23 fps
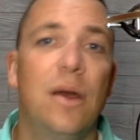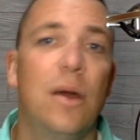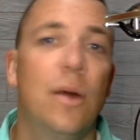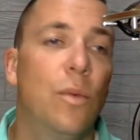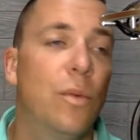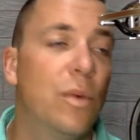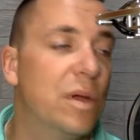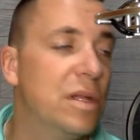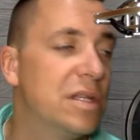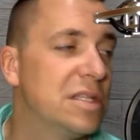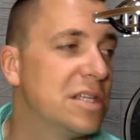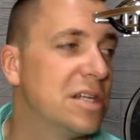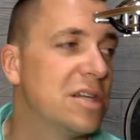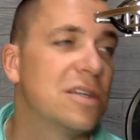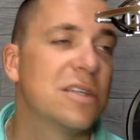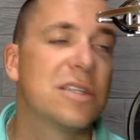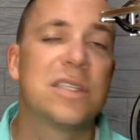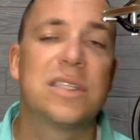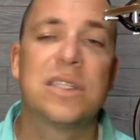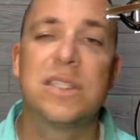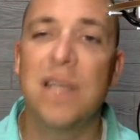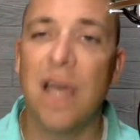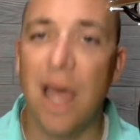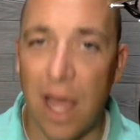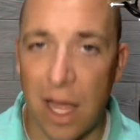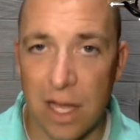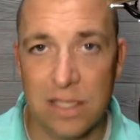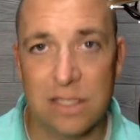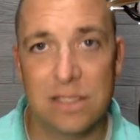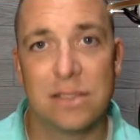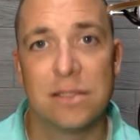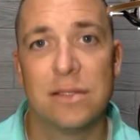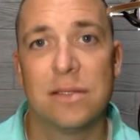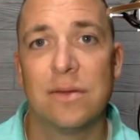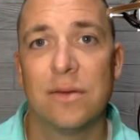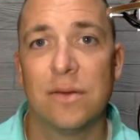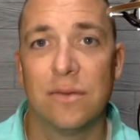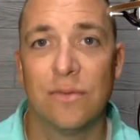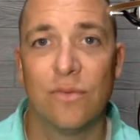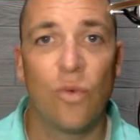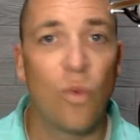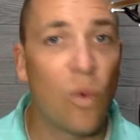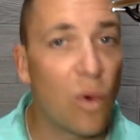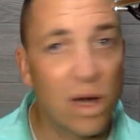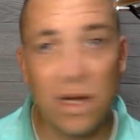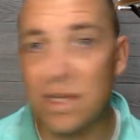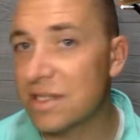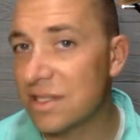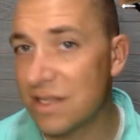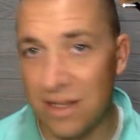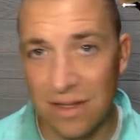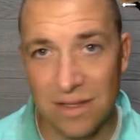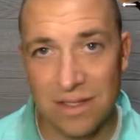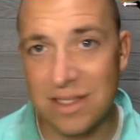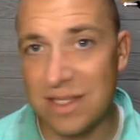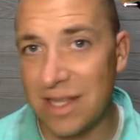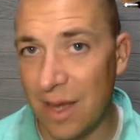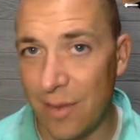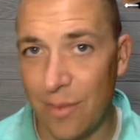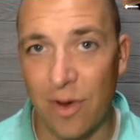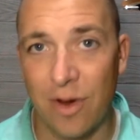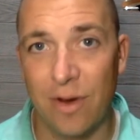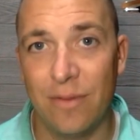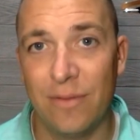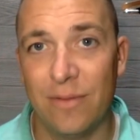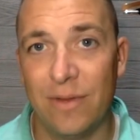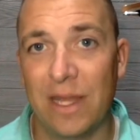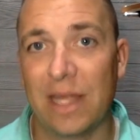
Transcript: Winter sucks. Worse than summer.